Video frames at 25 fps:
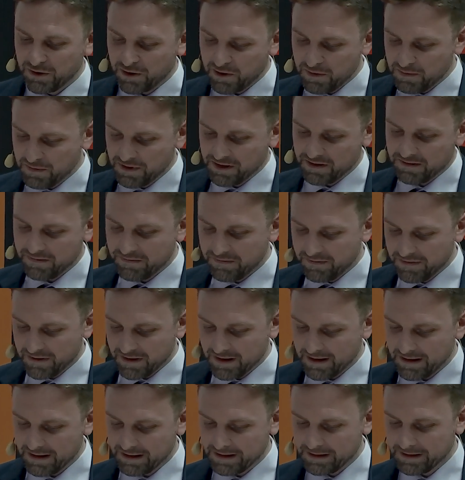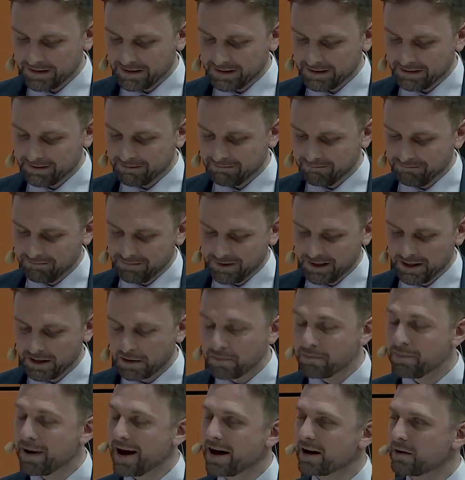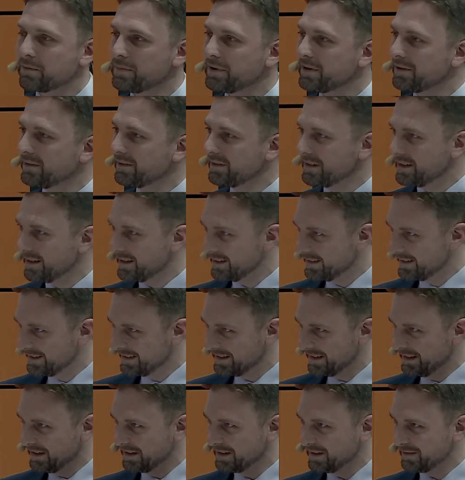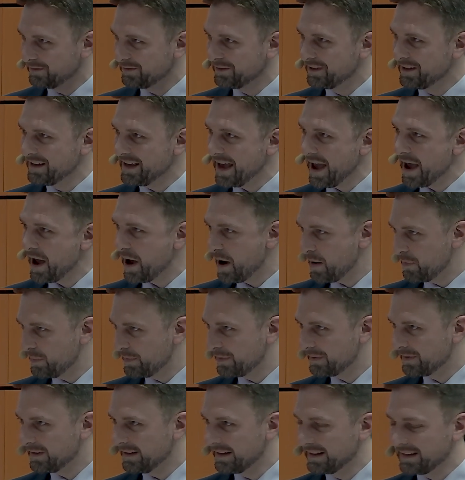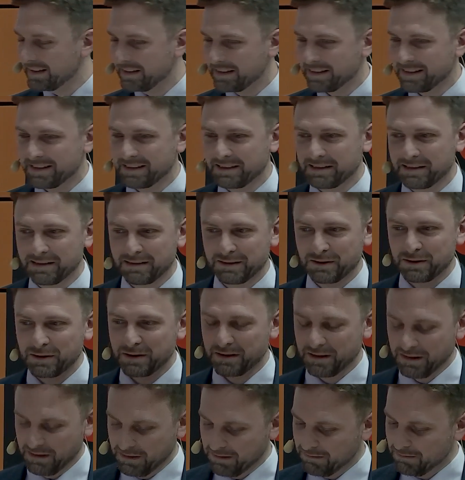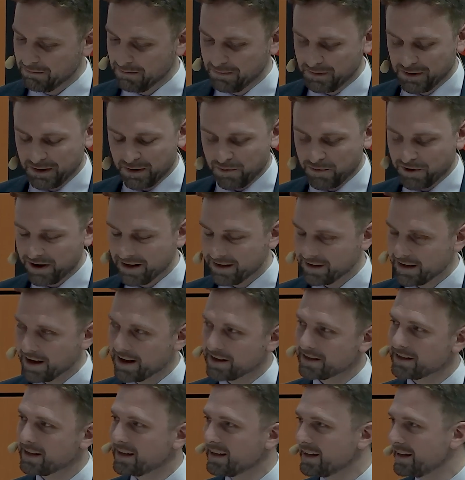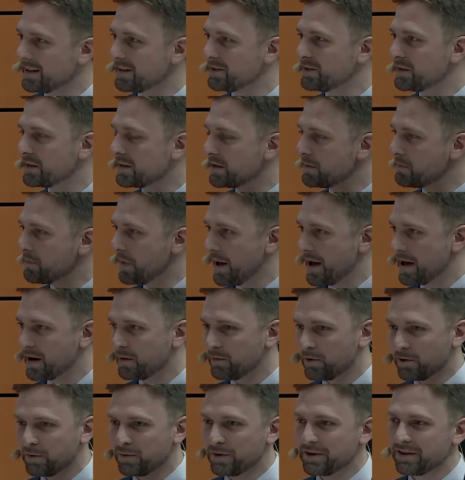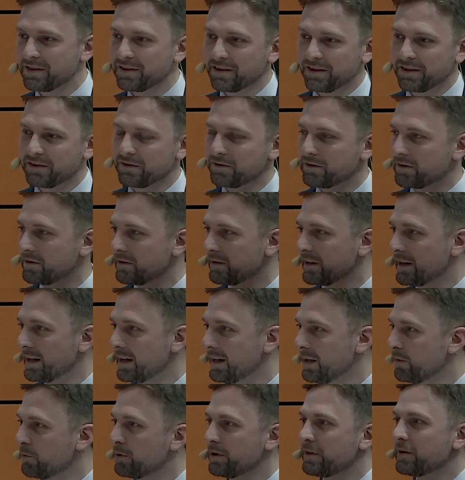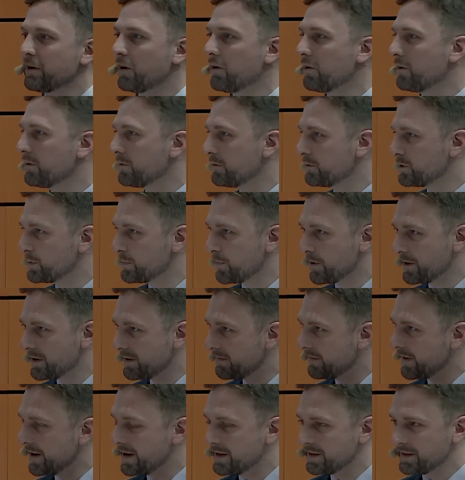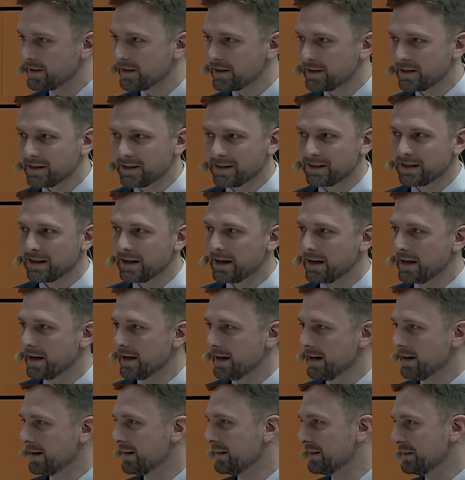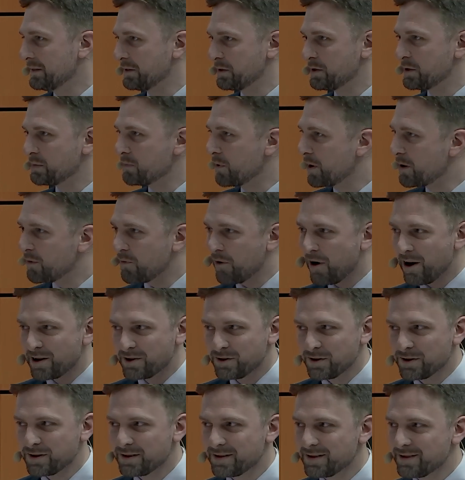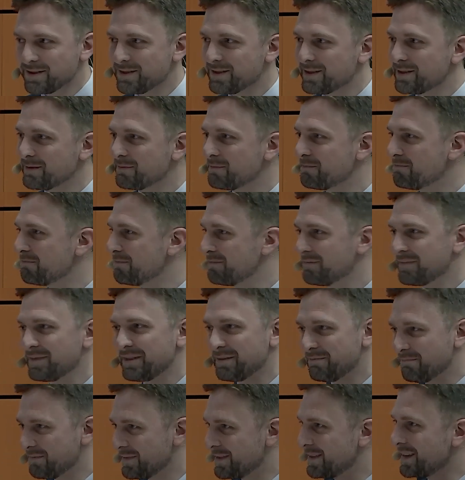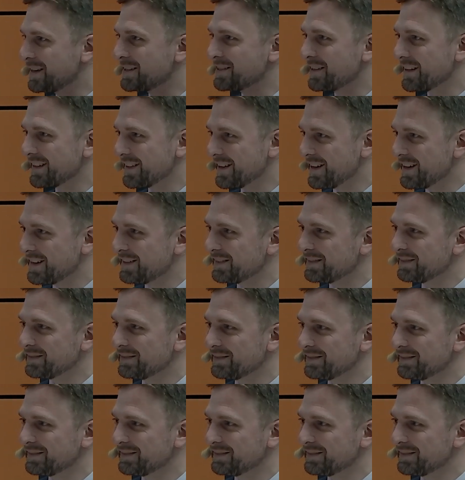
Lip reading: terms of compatibility of the app, someone is asking, is it compatible with all smart devices, smartwatches, things like that?